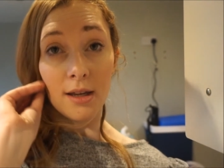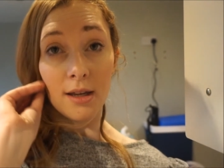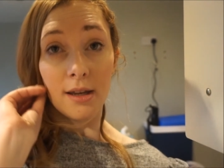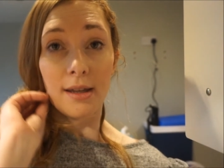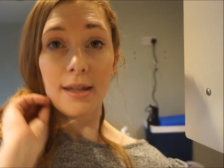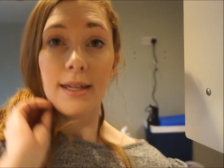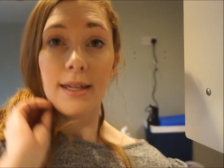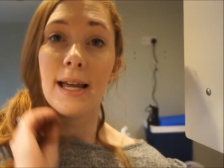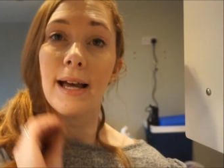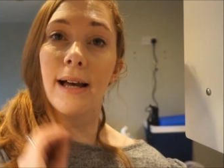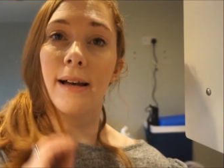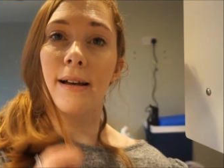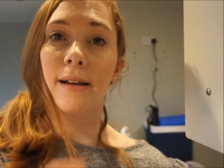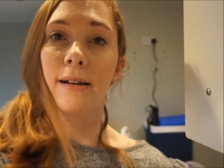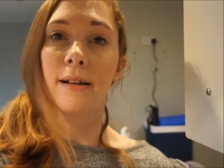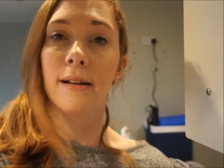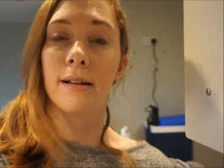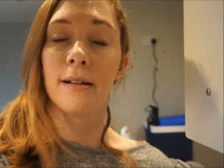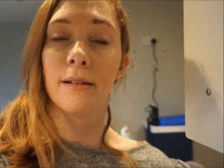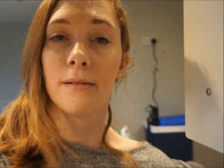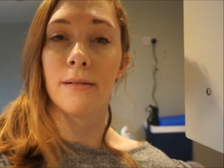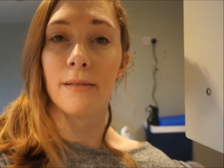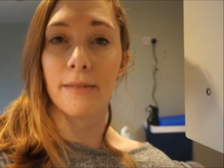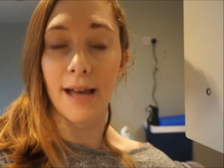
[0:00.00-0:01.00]
yeah,
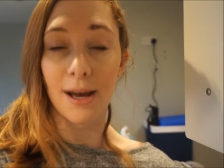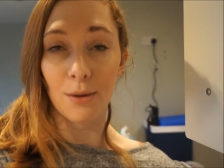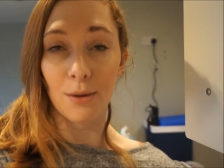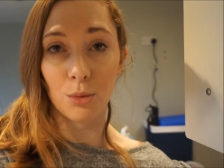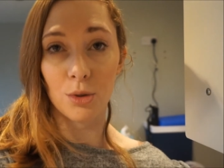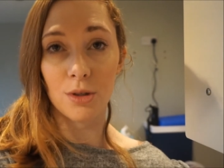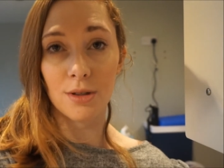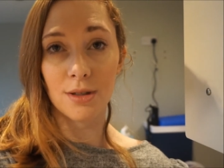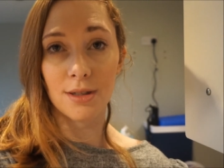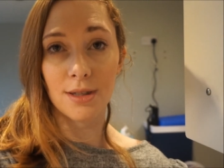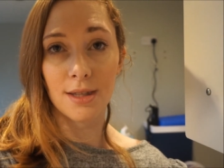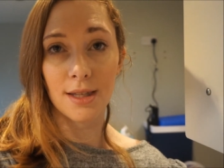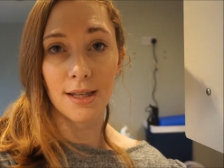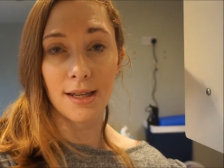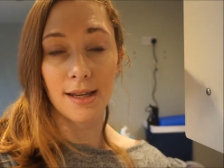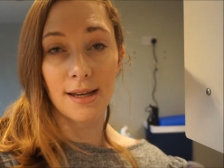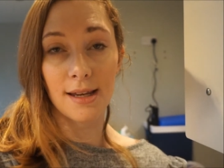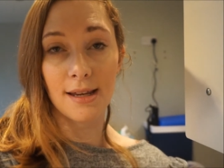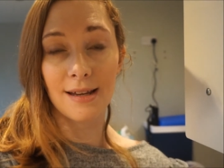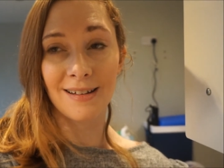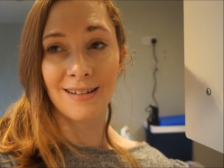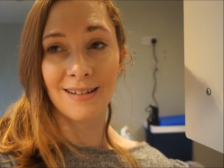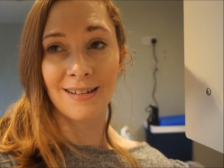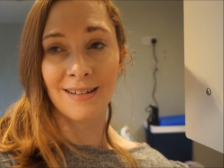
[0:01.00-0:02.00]
that was
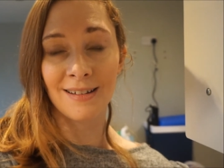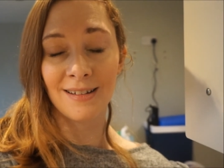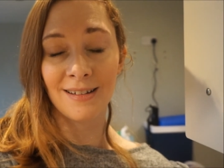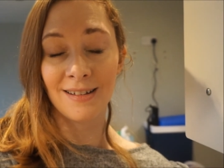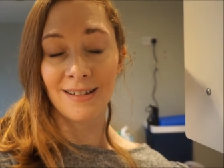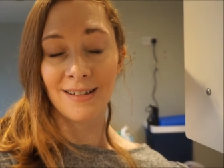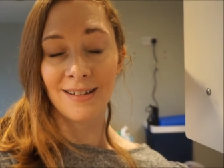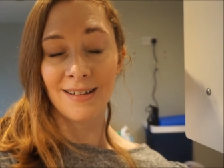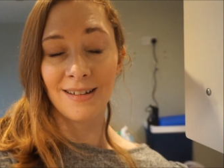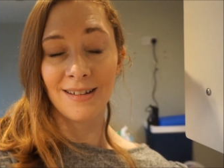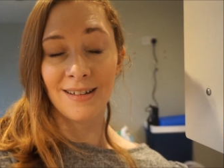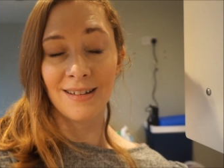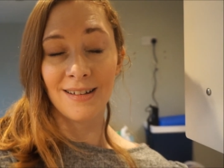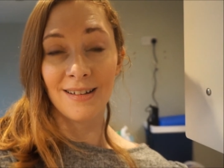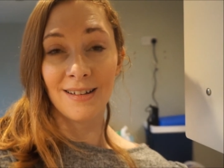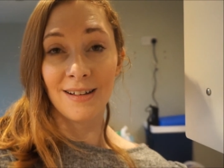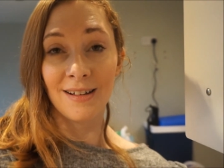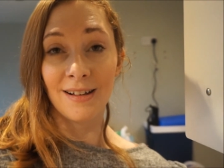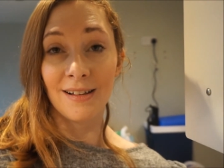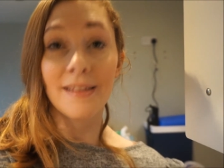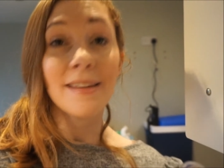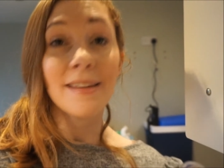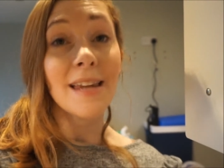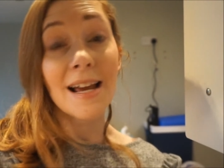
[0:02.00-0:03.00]
the
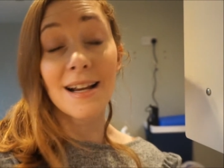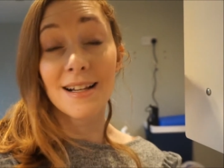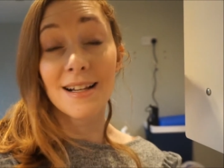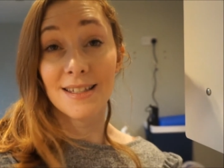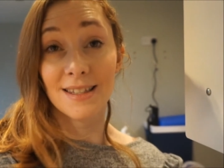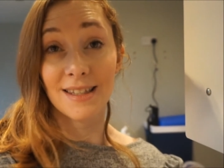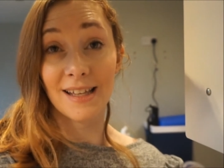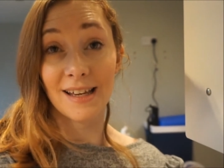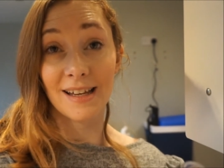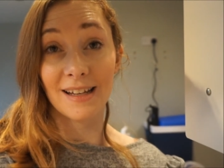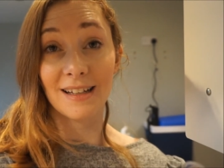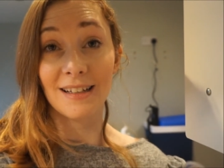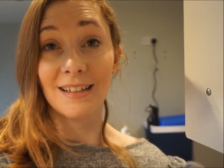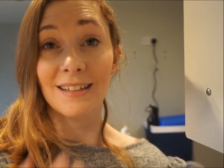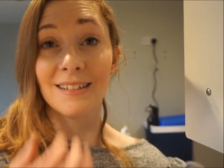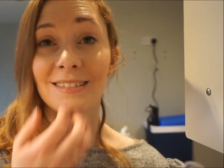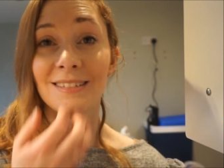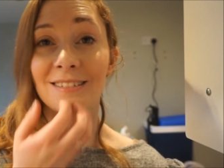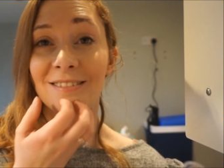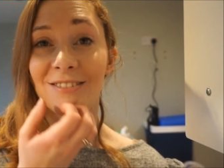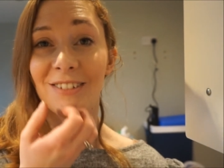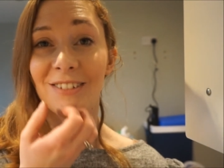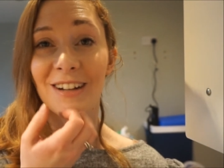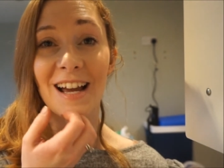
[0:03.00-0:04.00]
next thing
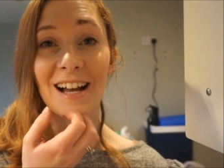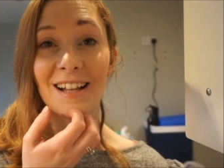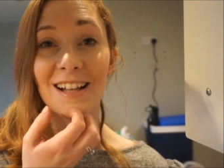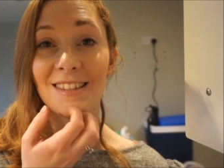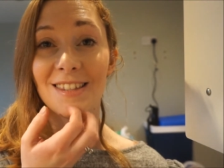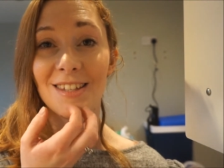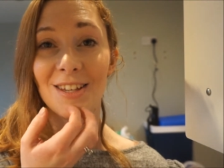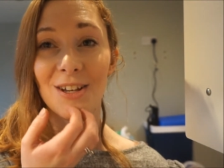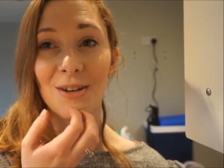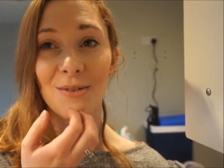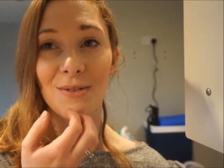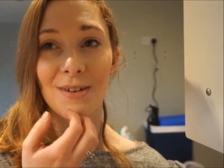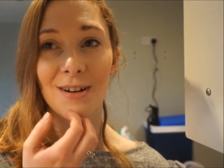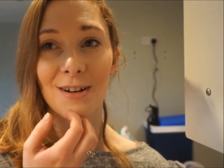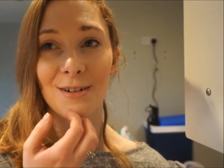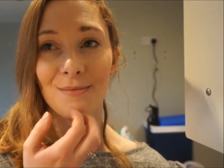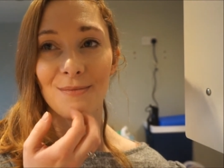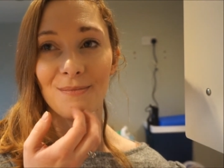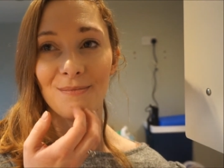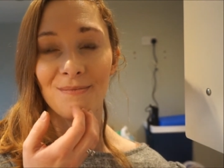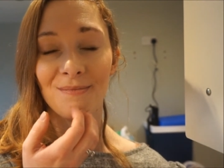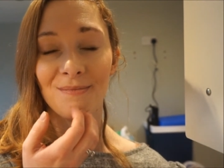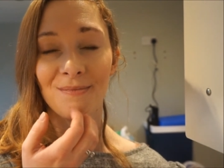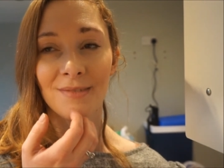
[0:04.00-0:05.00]
we had
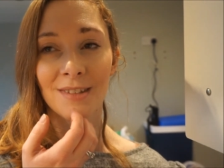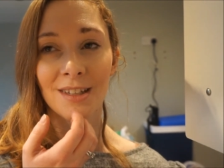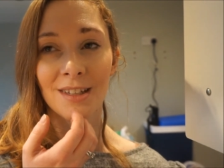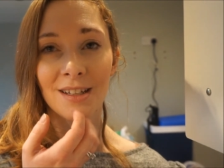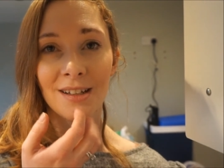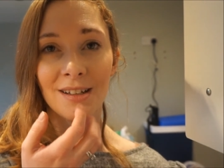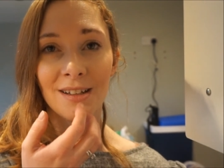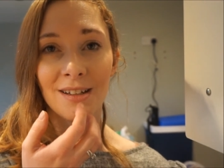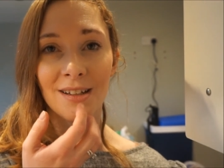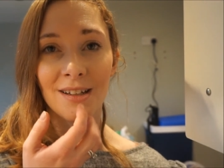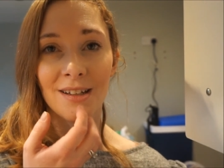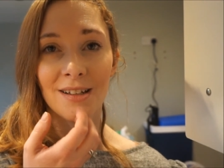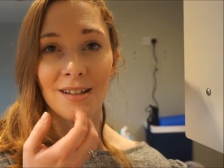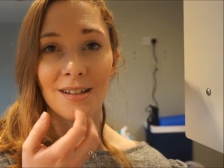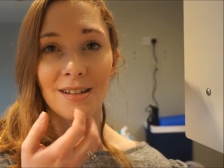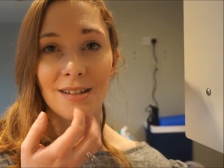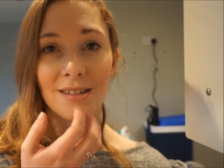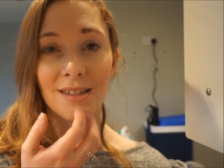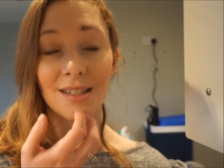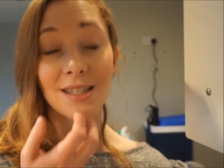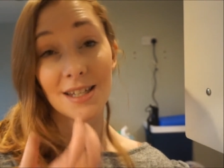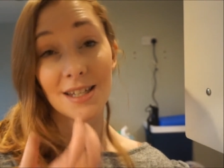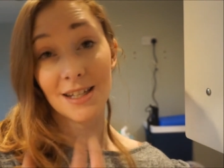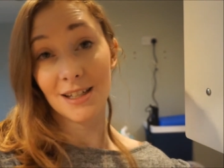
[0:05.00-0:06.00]
to
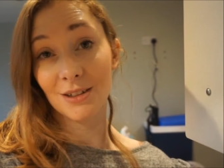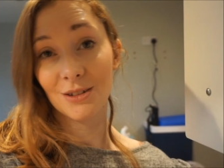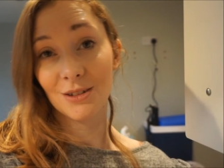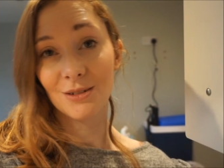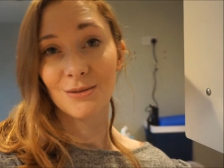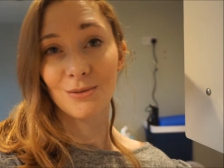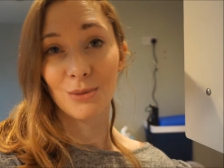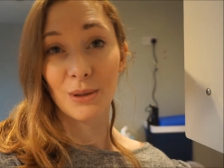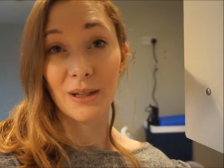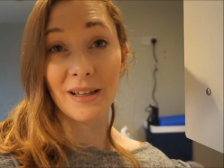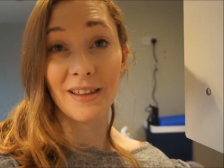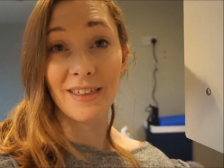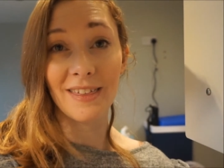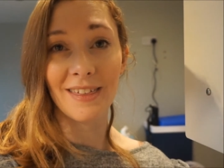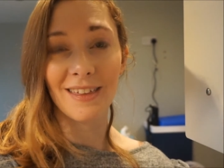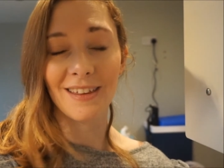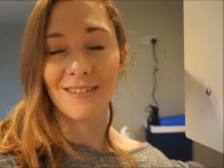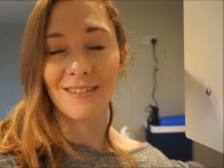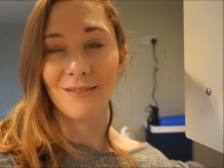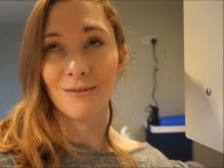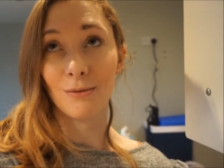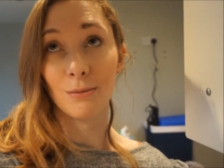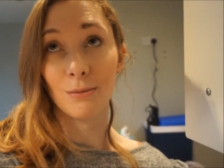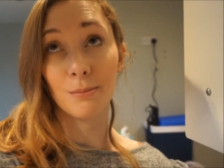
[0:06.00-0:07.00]
deal with.
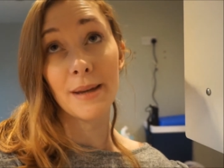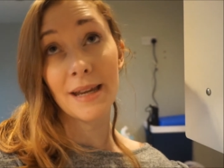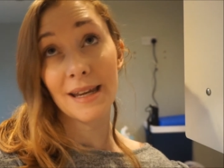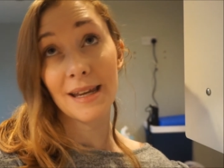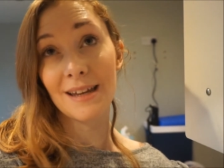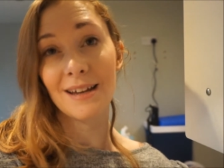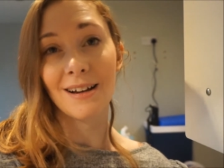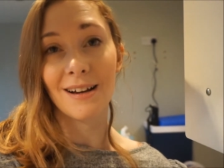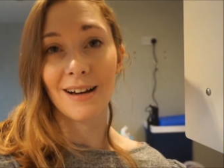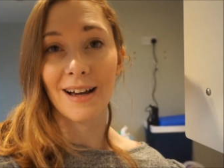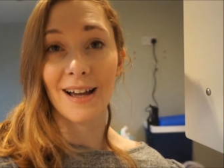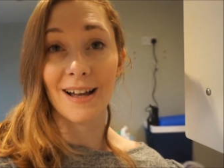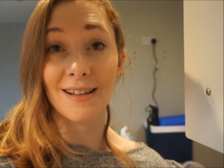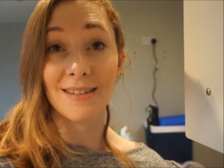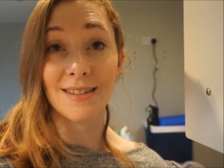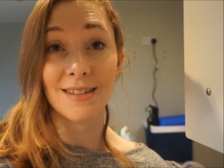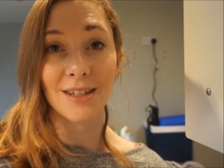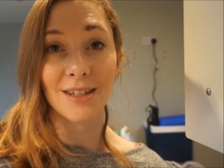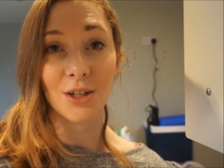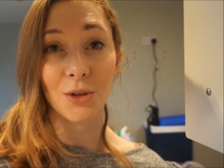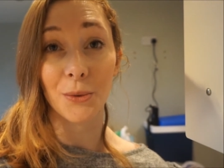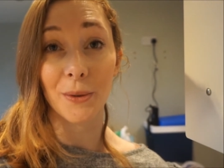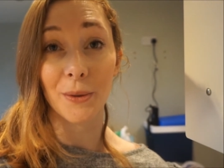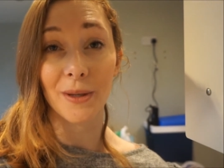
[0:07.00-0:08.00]
I had to
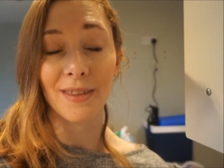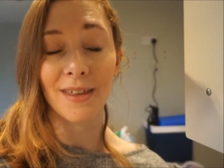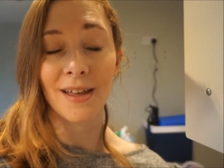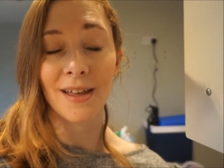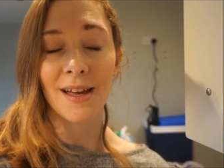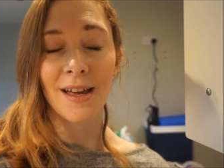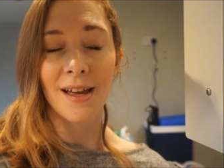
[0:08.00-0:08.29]
deal with.